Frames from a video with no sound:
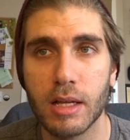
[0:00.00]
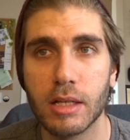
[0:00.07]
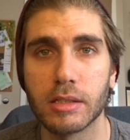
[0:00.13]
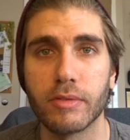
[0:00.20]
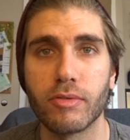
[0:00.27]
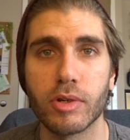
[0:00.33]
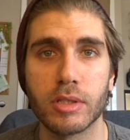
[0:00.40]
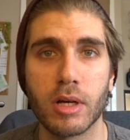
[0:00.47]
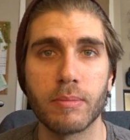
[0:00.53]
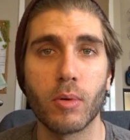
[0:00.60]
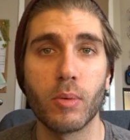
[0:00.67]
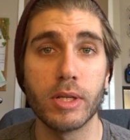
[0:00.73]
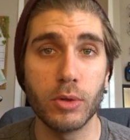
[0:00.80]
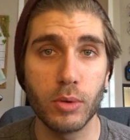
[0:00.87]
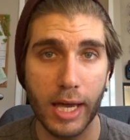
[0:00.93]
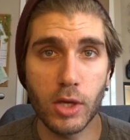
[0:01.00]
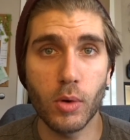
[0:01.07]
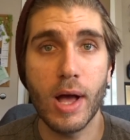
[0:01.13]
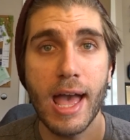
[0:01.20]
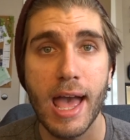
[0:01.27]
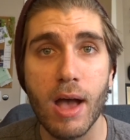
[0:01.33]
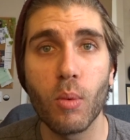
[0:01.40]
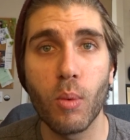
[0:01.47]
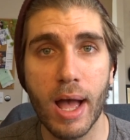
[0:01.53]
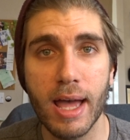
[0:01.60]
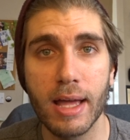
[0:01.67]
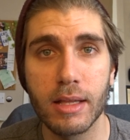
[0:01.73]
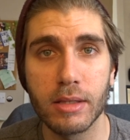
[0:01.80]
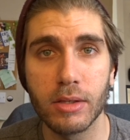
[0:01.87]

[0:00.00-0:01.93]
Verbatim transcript: So for example, when you get your hair wet,